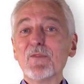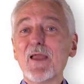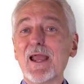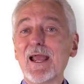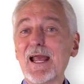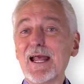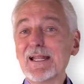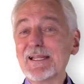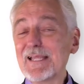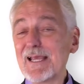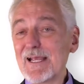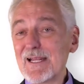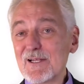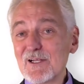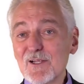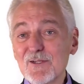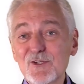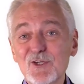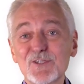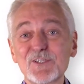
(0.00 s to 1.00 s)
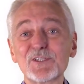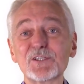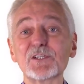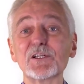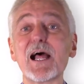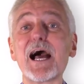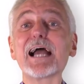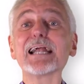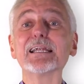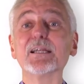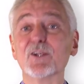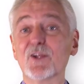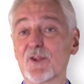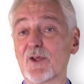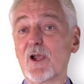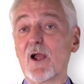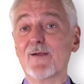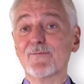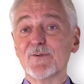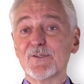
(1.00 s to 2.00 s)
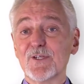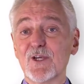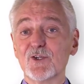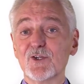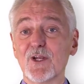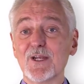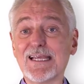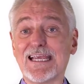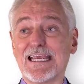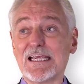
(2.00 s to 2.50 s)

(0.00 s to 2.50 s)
and then just slide into the conversation,